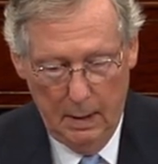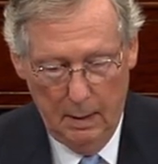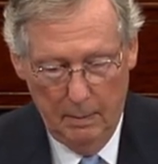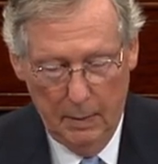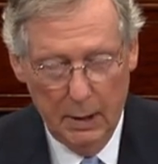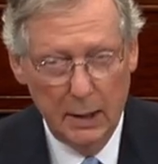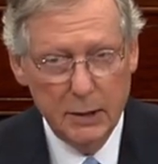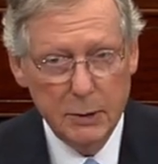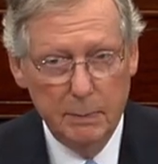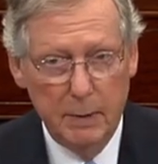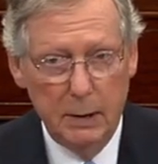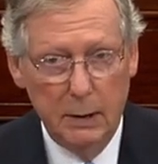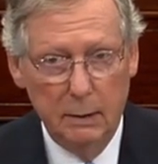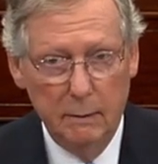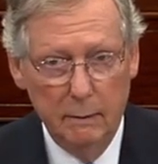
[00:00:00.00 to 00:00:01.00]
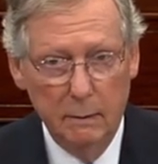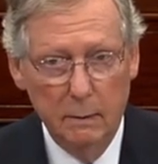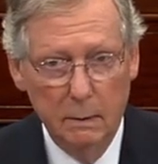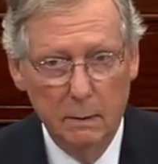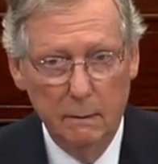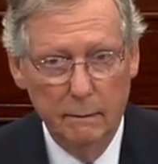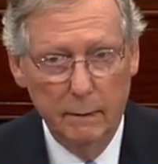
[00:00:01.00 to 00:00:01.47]
But let's be
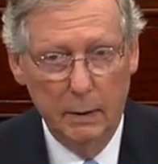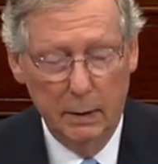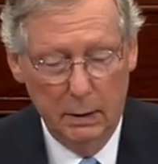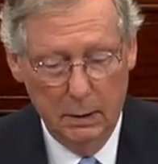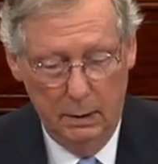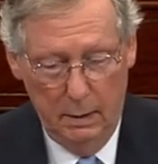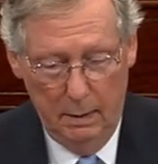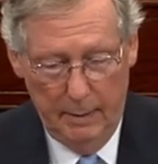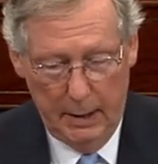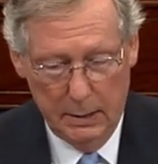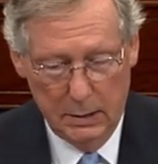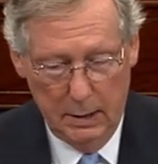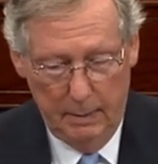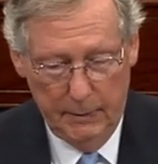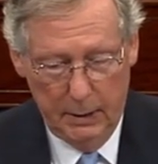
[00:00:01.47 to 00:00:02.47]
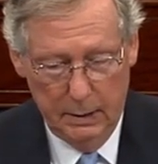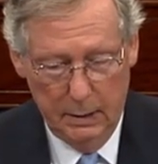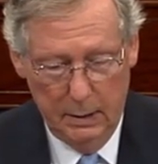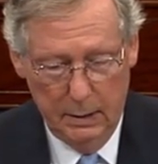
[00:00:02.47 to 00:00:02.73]
very clear about something.